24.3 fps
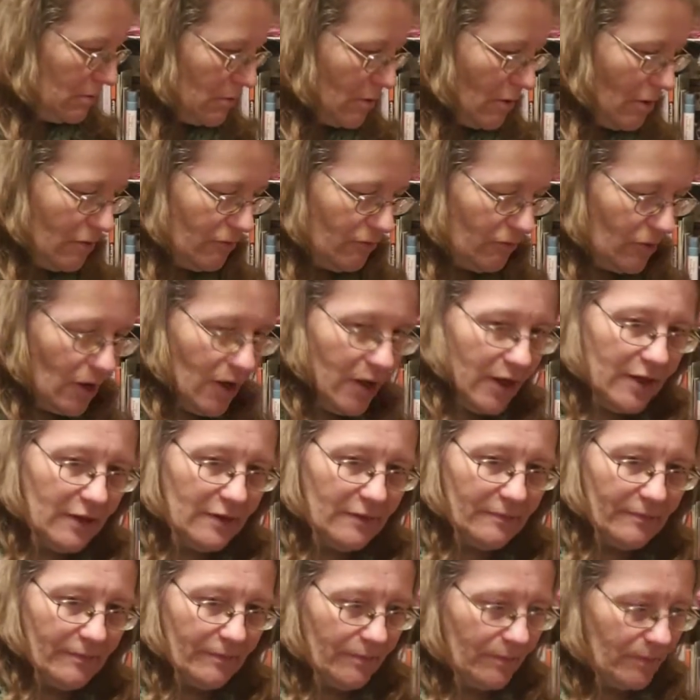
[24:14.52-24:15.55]
All right.
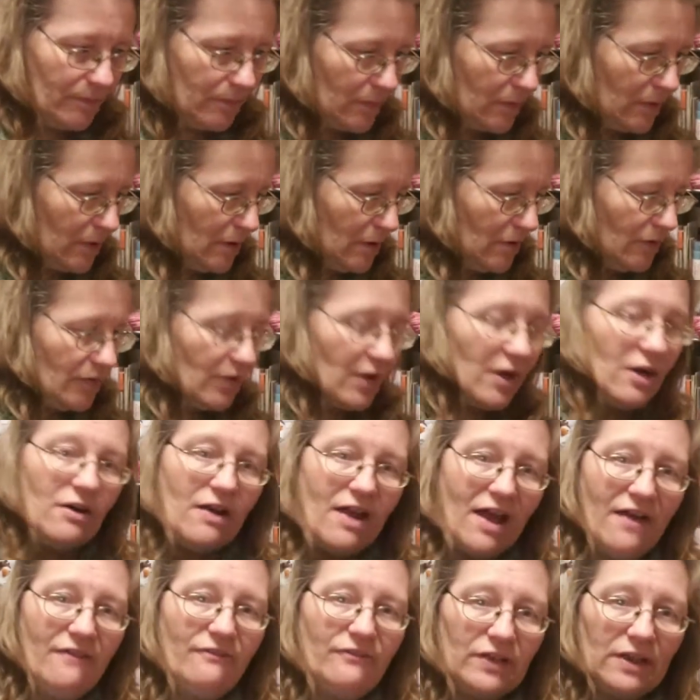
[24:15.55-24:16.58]
They're
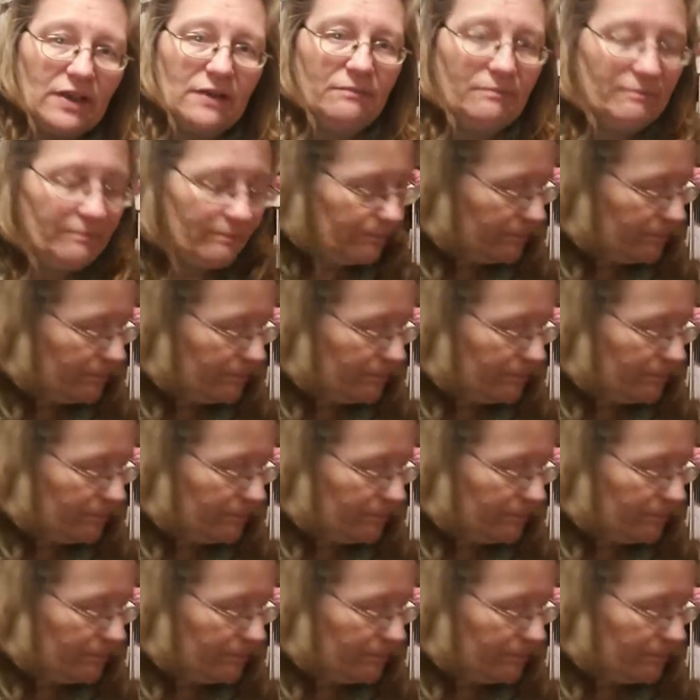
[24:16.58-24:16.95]
heavy.